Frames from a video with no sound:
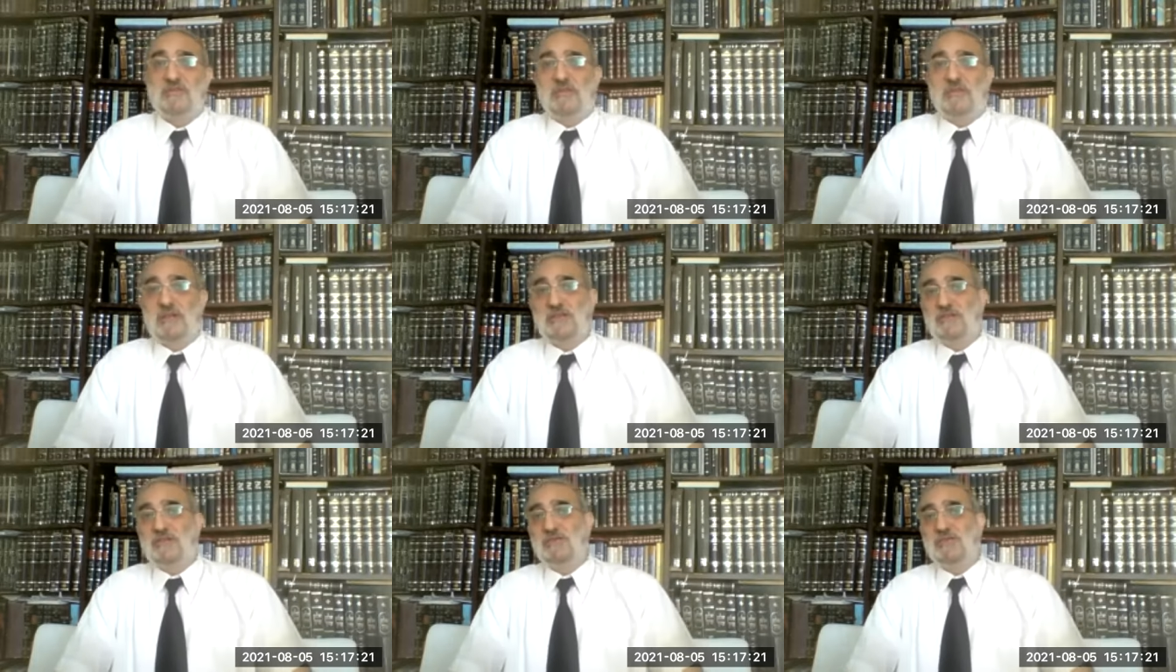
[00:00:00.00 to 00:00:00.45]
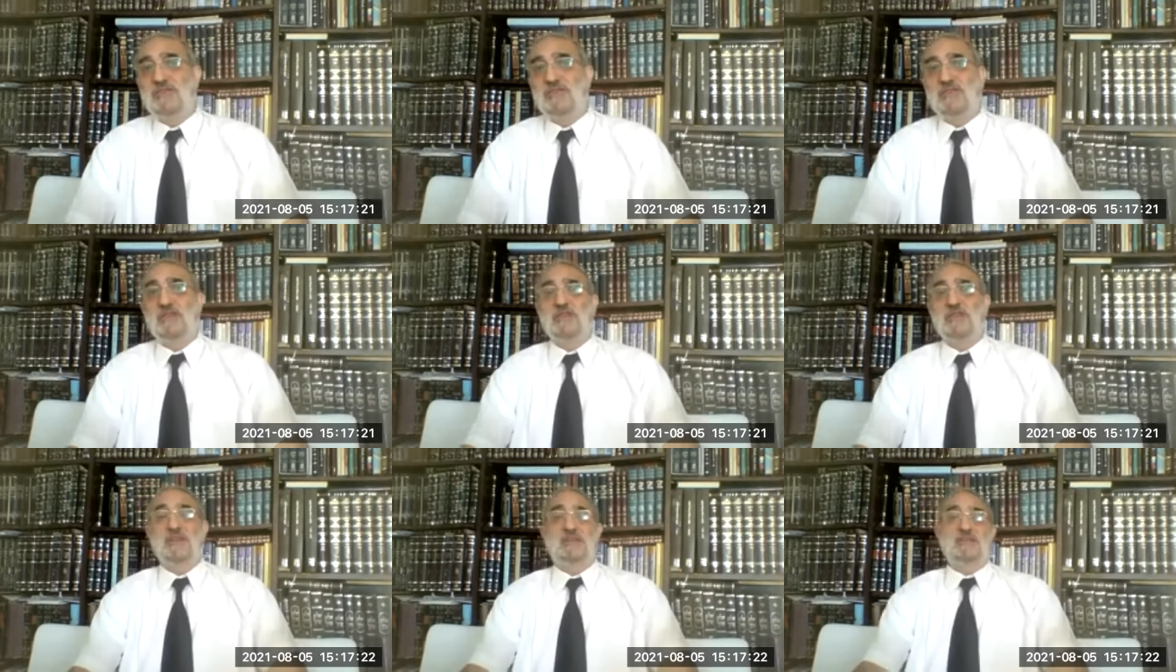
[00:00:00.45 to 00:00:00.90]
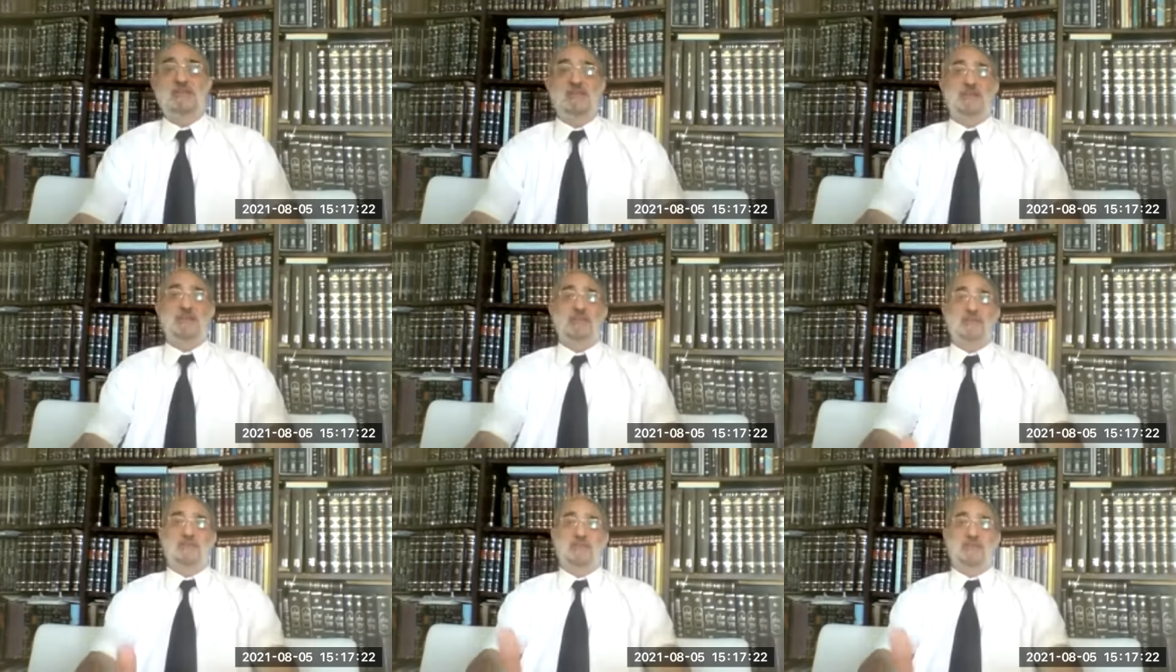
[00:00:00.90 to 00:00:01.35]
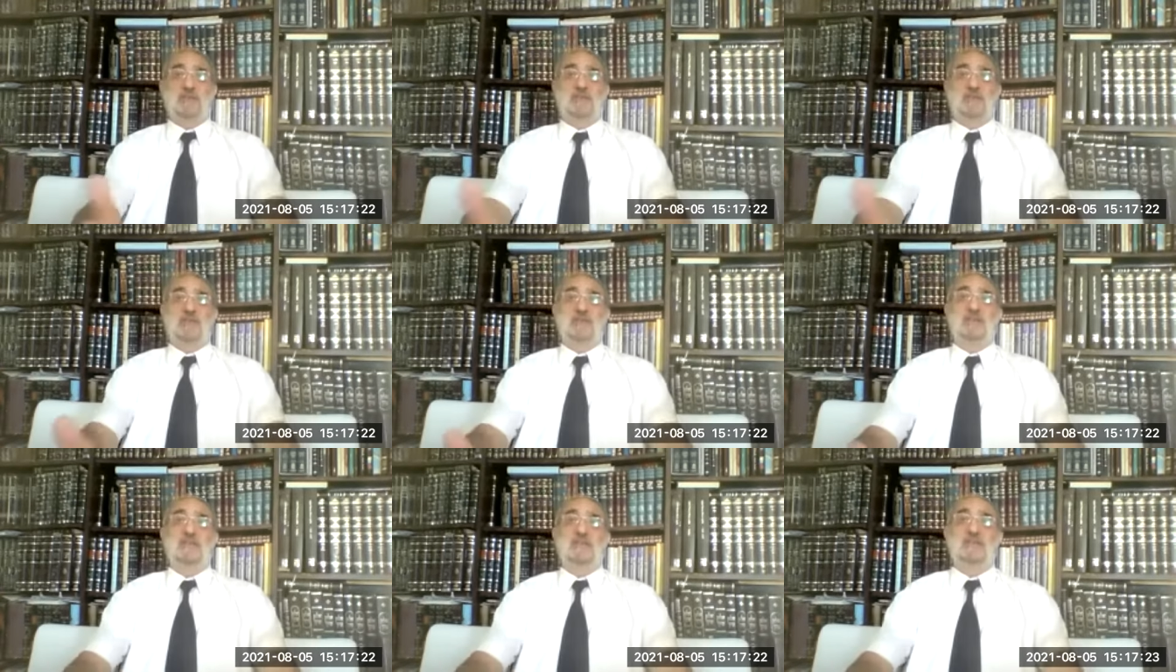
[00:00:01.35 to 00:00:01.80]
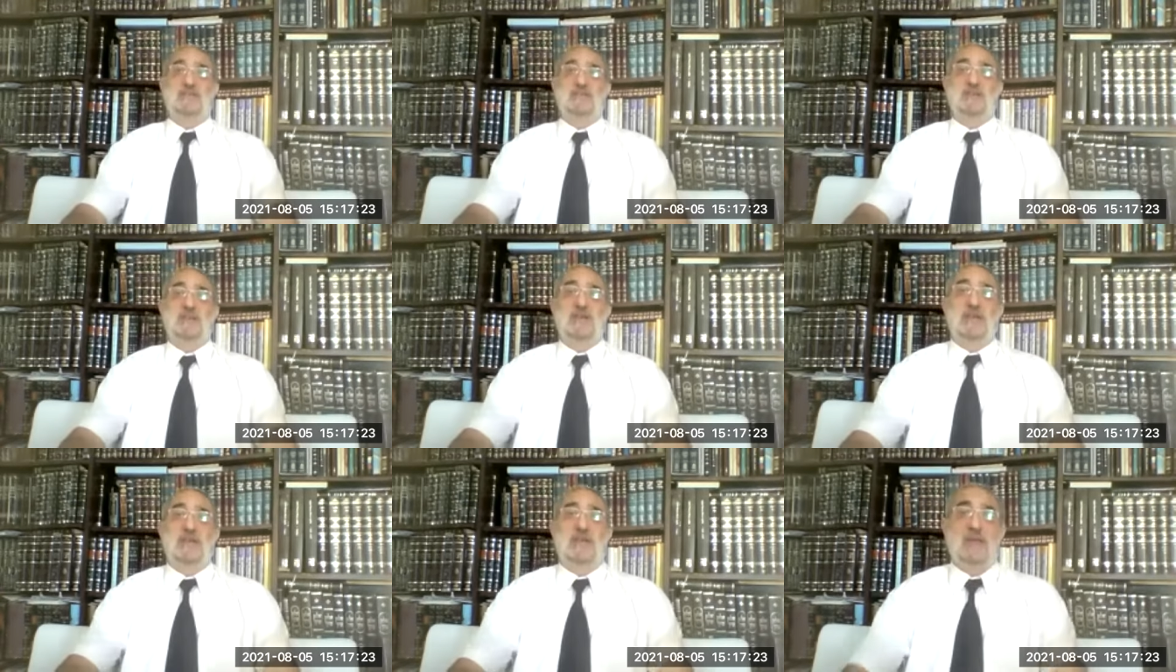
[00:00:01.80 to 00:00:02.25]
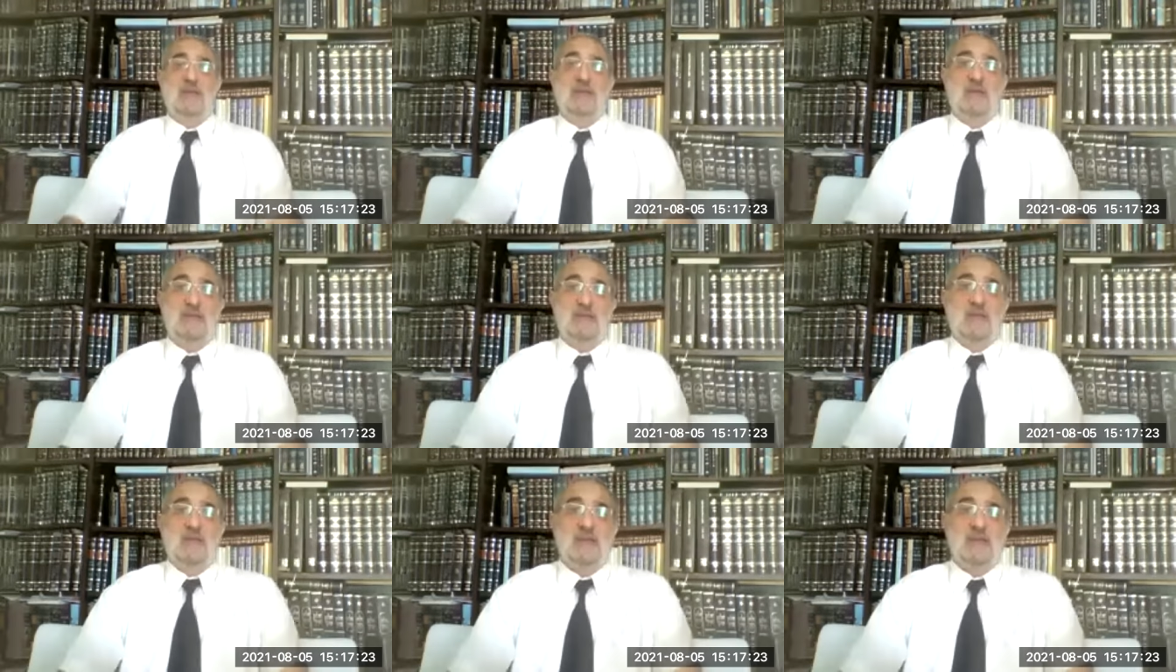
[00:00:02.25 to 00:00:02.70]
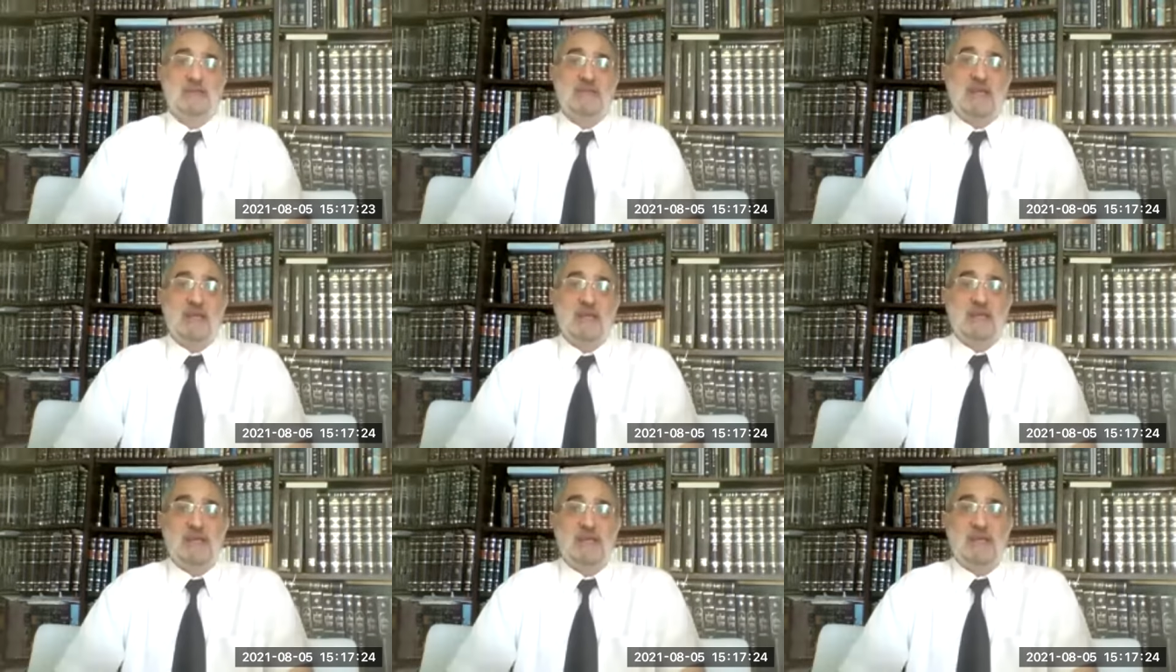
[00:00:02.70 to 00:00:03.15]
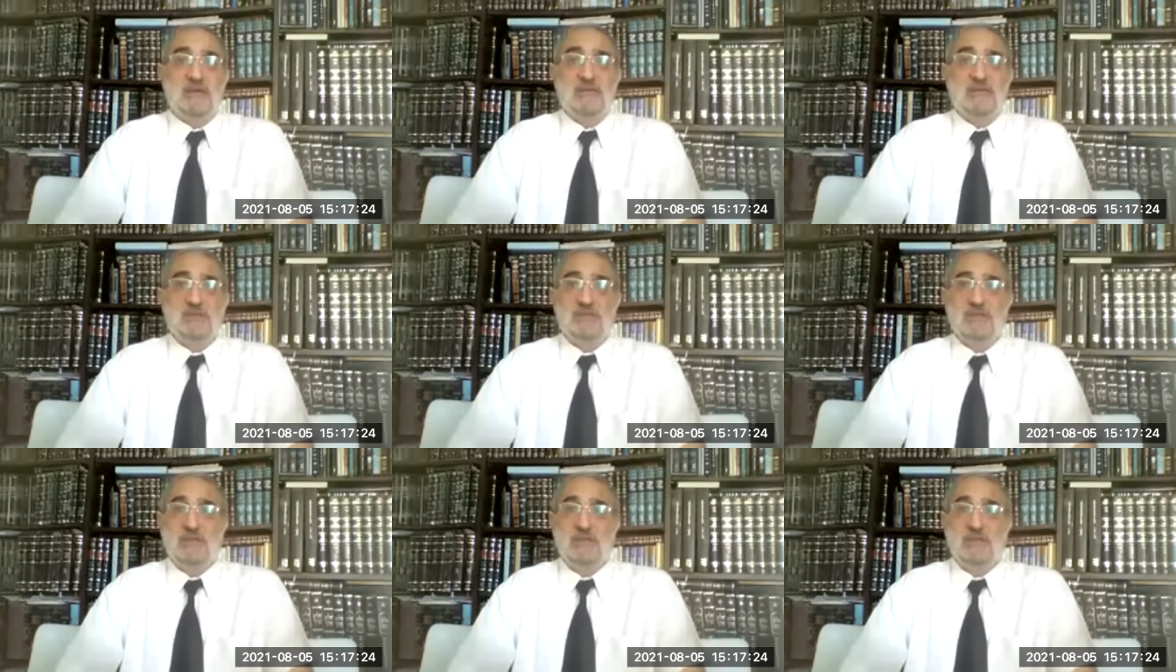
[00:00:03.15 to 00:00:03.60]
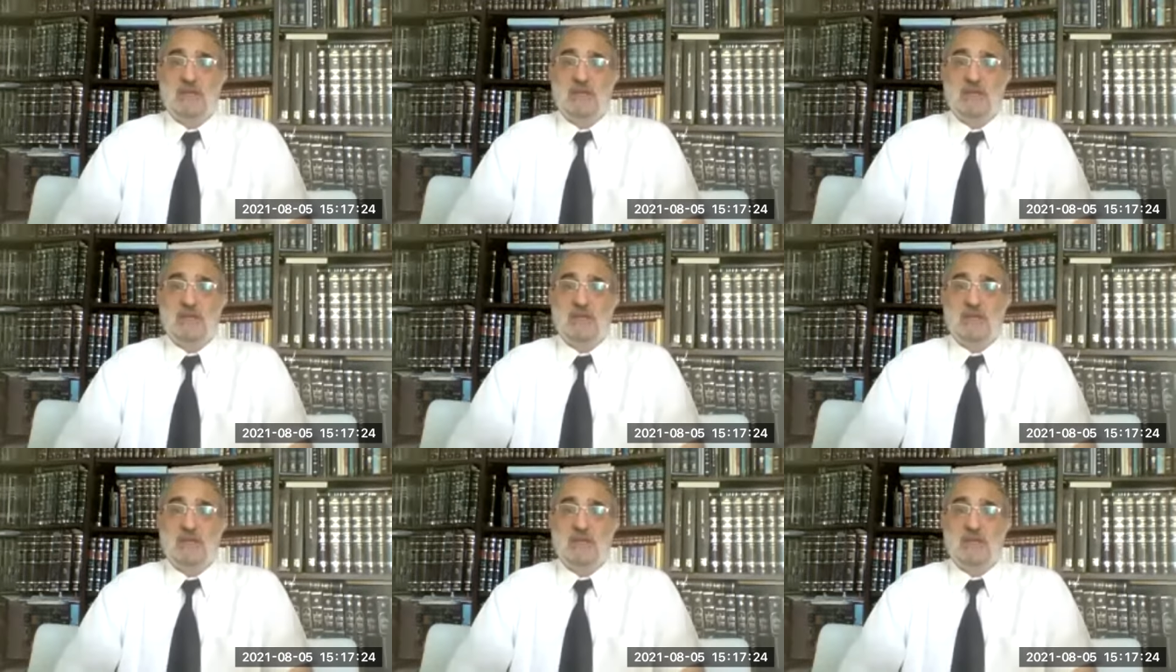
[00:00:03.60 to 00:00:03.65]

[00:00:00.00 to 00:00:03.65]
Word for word: But you see that uh, during these uh, days and years,